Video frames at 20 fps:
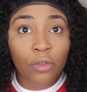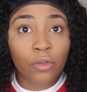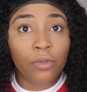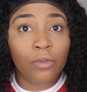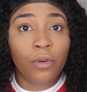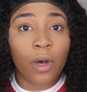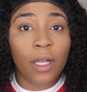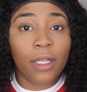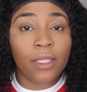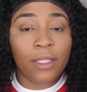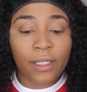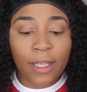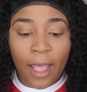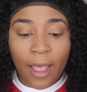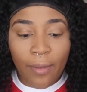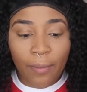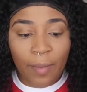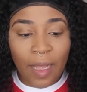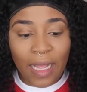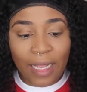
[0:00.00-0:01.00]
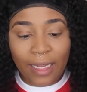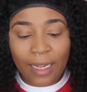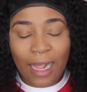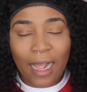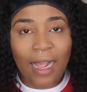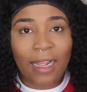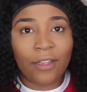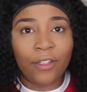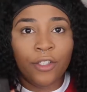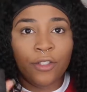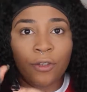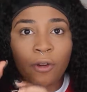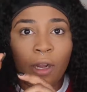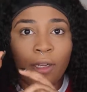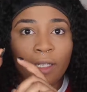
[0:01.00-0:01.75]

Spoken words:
to set my contour,